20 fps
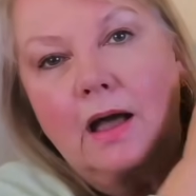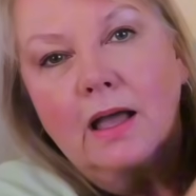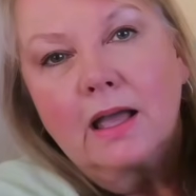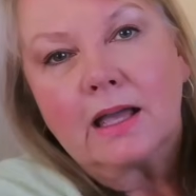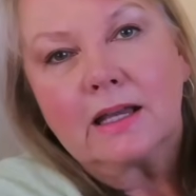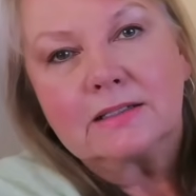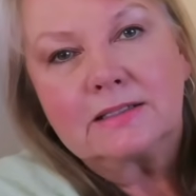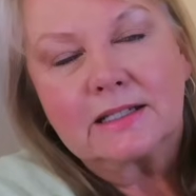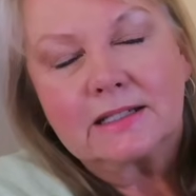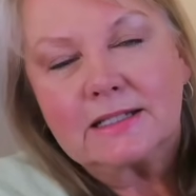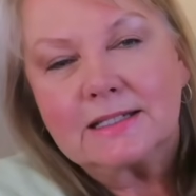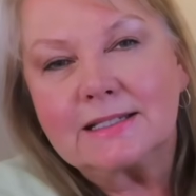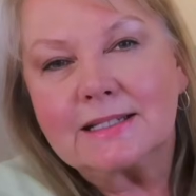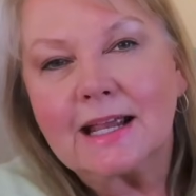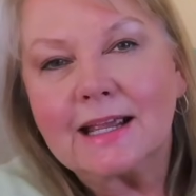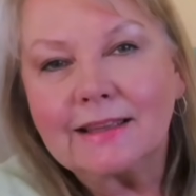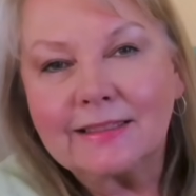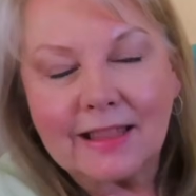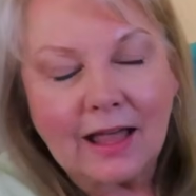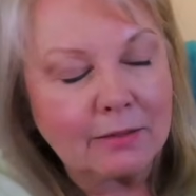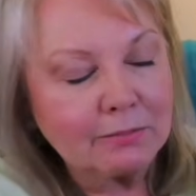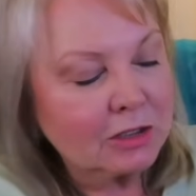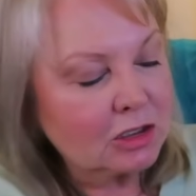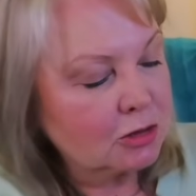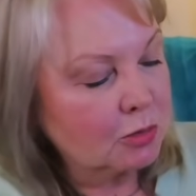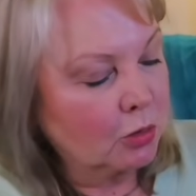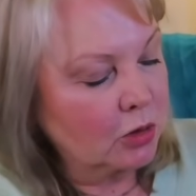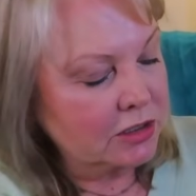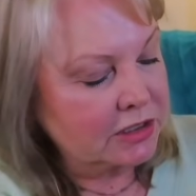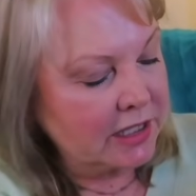It didn't take that much
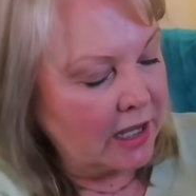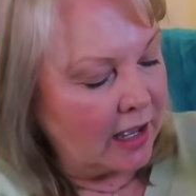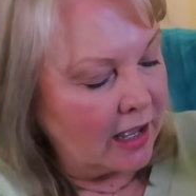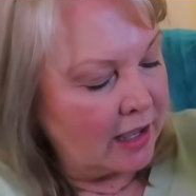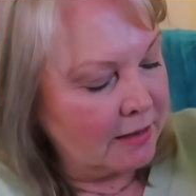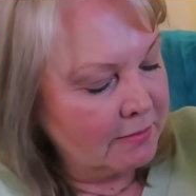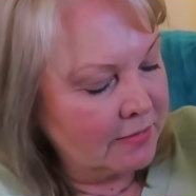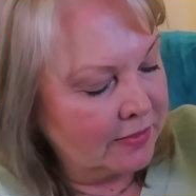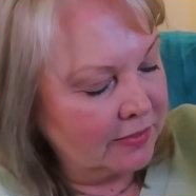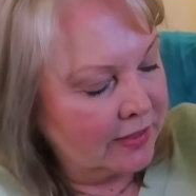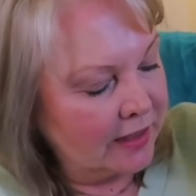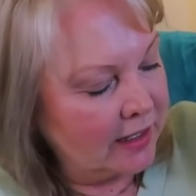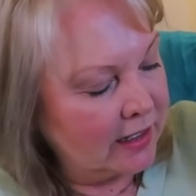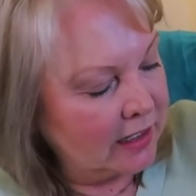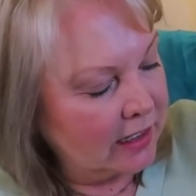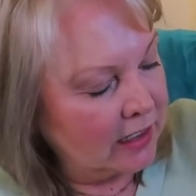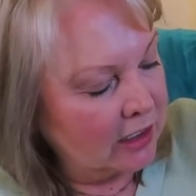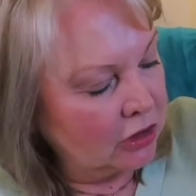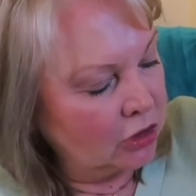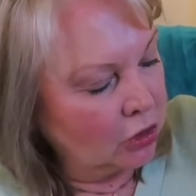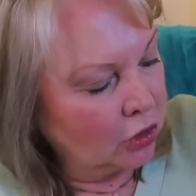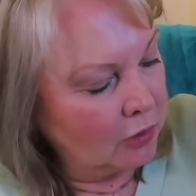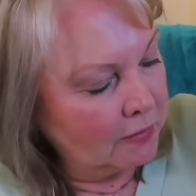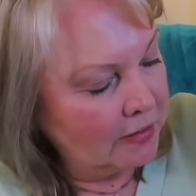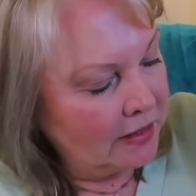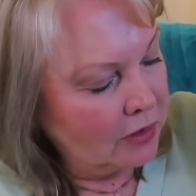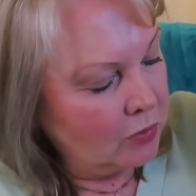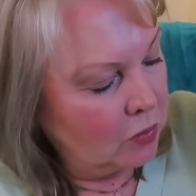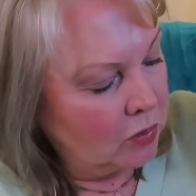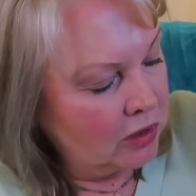more time than it
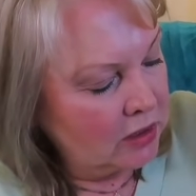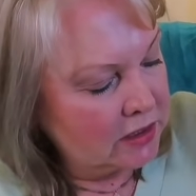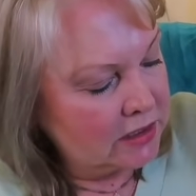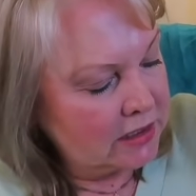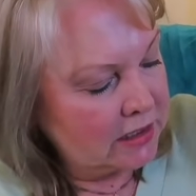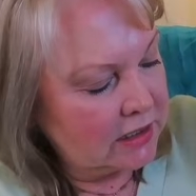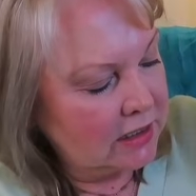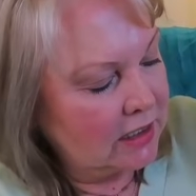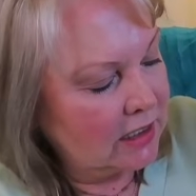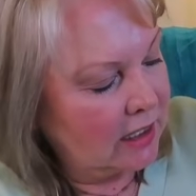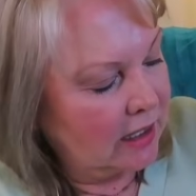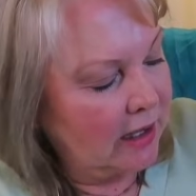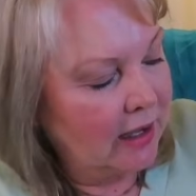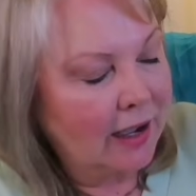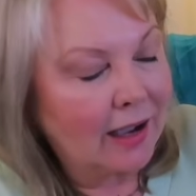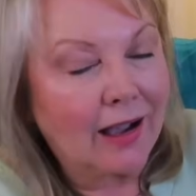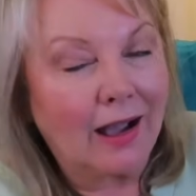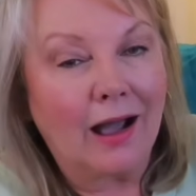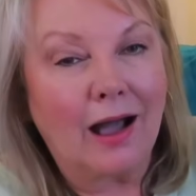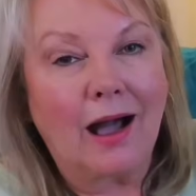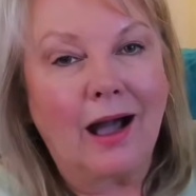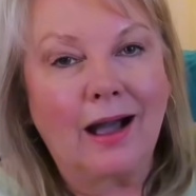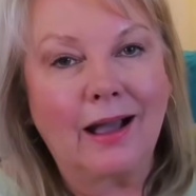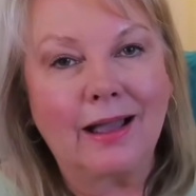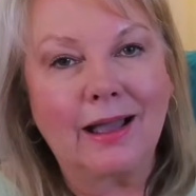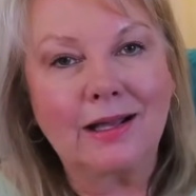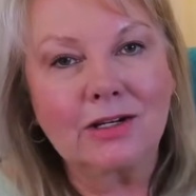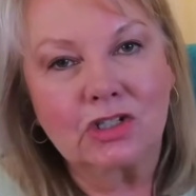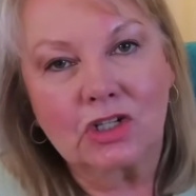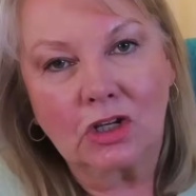normally would. I
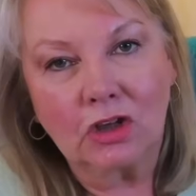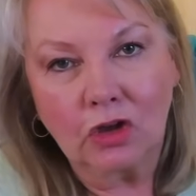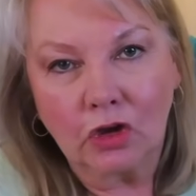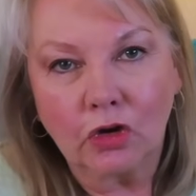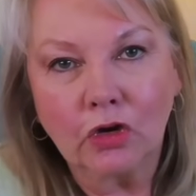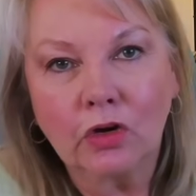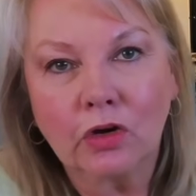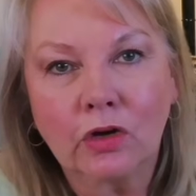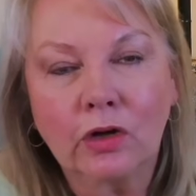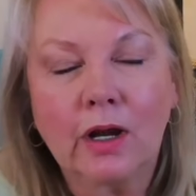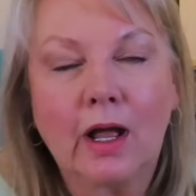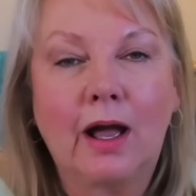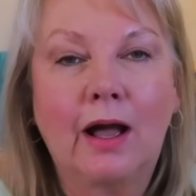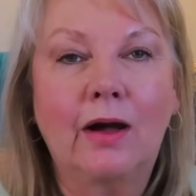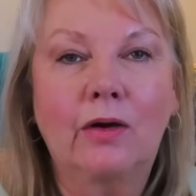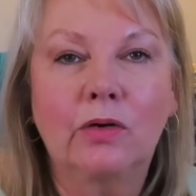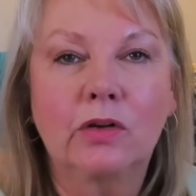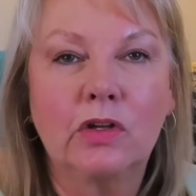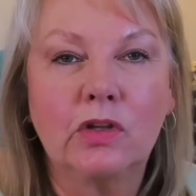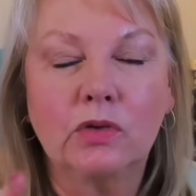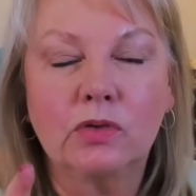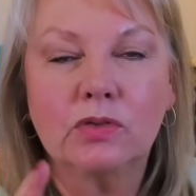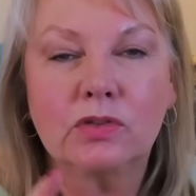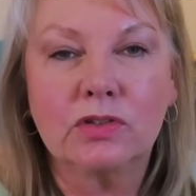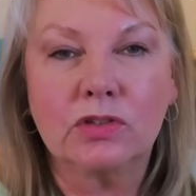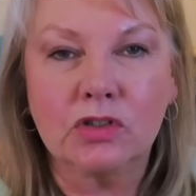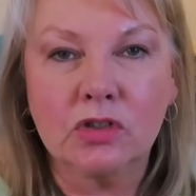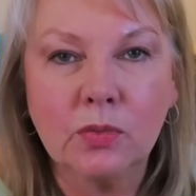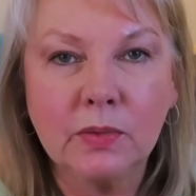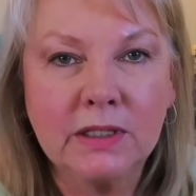had to learn how to use
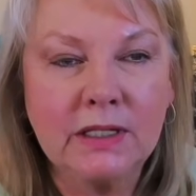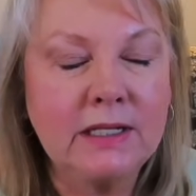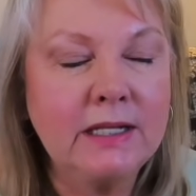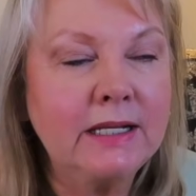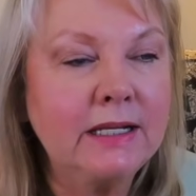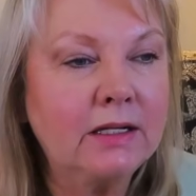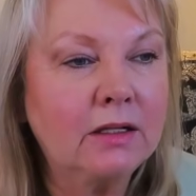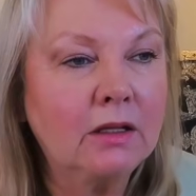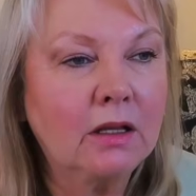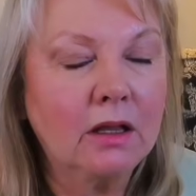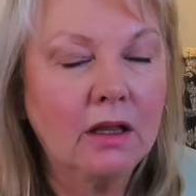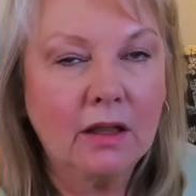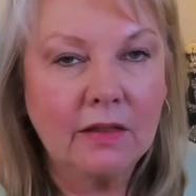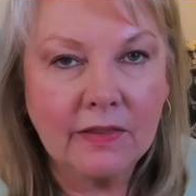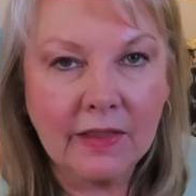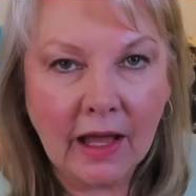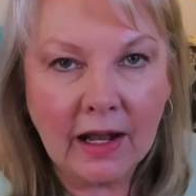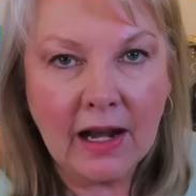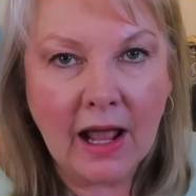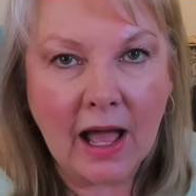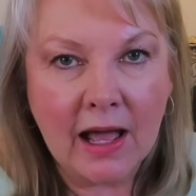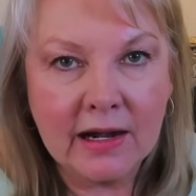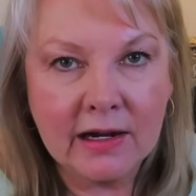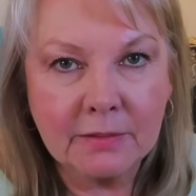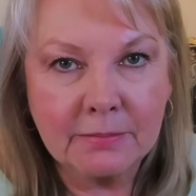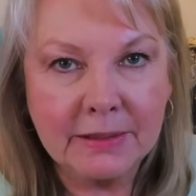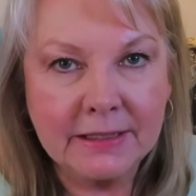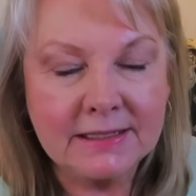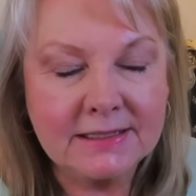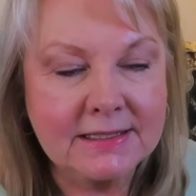the twin needle. That added a
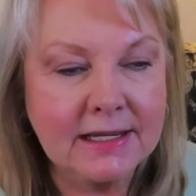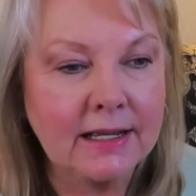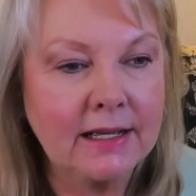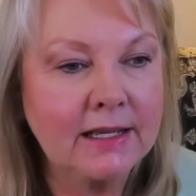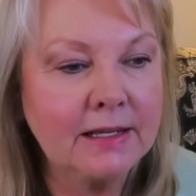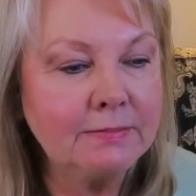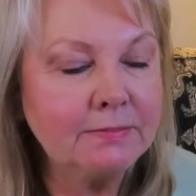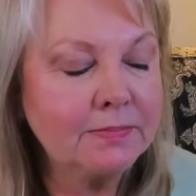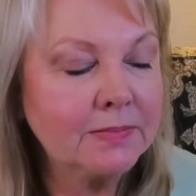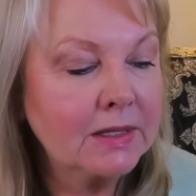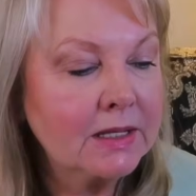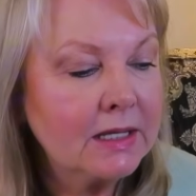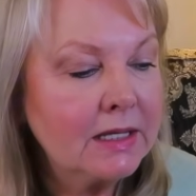bit of time.